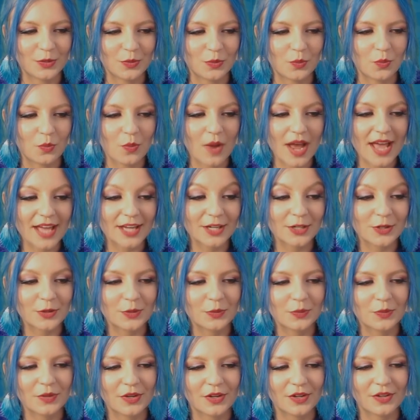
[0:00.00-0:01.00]
when
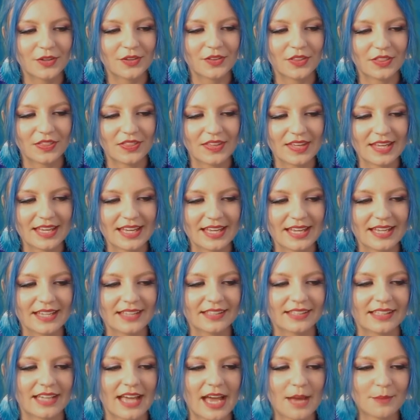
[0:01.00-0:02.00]
will the
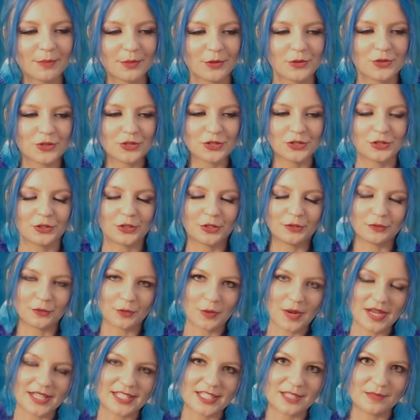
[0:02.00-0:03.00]
Emperor's New Groove
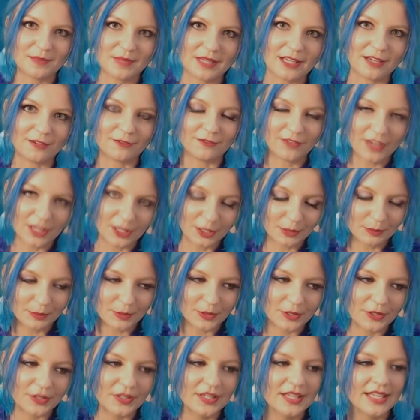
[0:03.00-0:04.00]
quests be
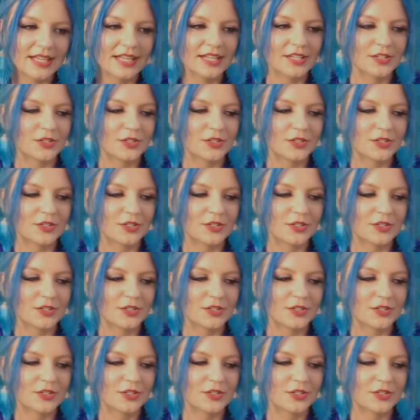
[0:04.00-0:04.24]
available.